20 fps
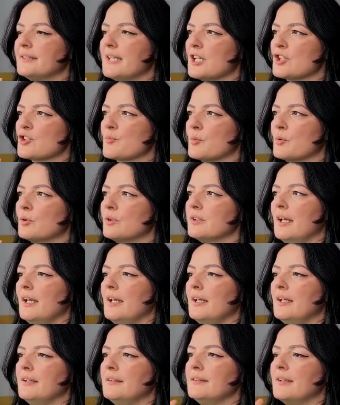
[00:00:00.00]
dashboard,
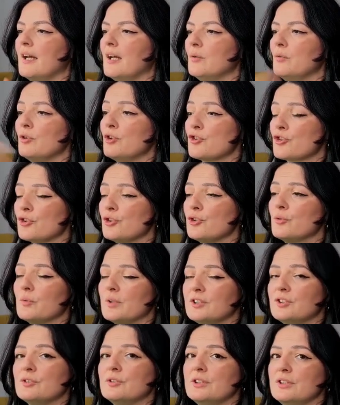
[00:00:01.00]
and I will show you
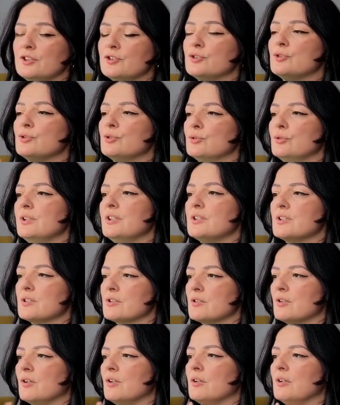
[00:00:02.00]
what you need to
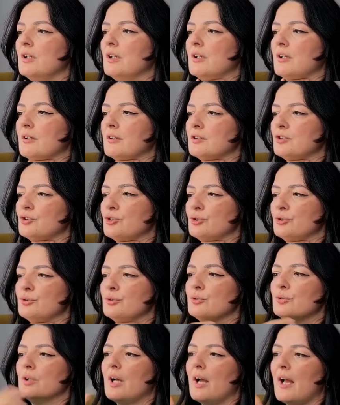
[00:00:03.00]
install
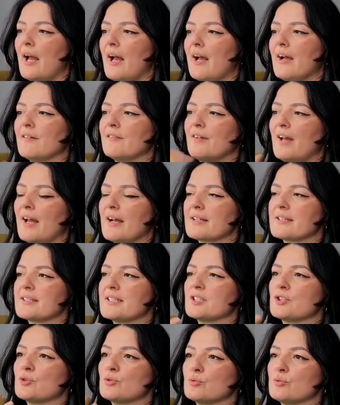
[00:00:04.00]
to have
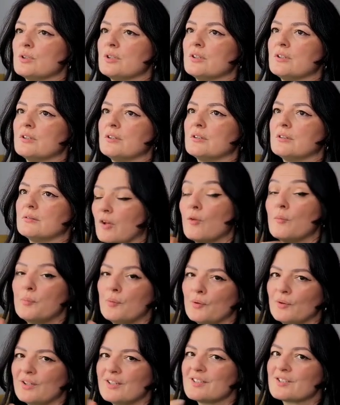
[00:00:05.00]
access to the
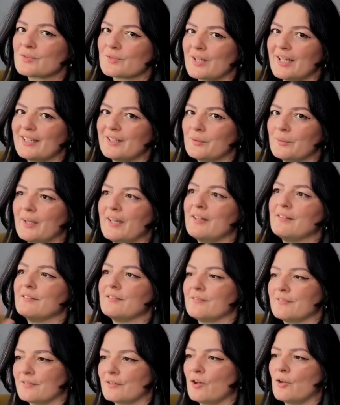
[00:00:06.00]
components right away
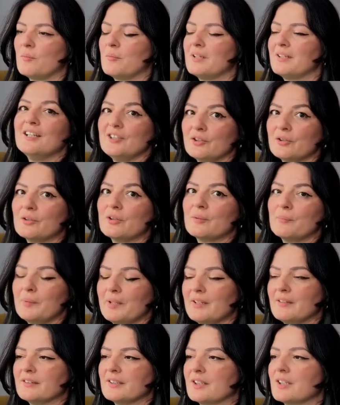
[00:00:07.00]
from your
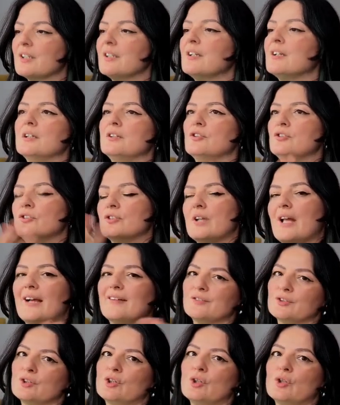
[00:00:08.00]
builder. You don't
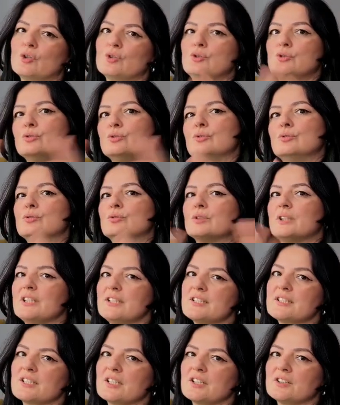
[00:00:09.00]
have to go to
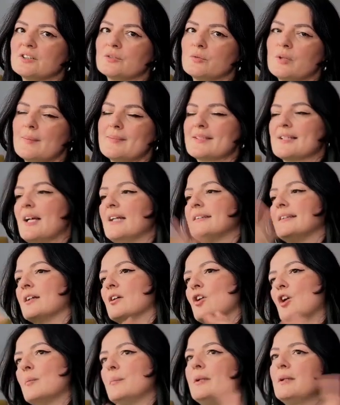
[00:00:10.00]
Kitstarter website and
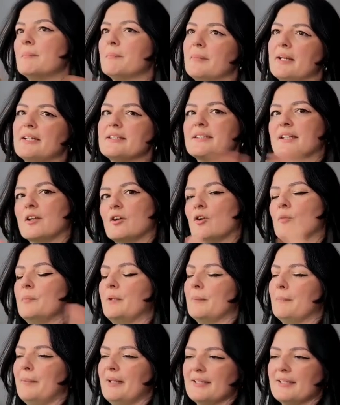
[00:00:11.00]
copy and paste and copy and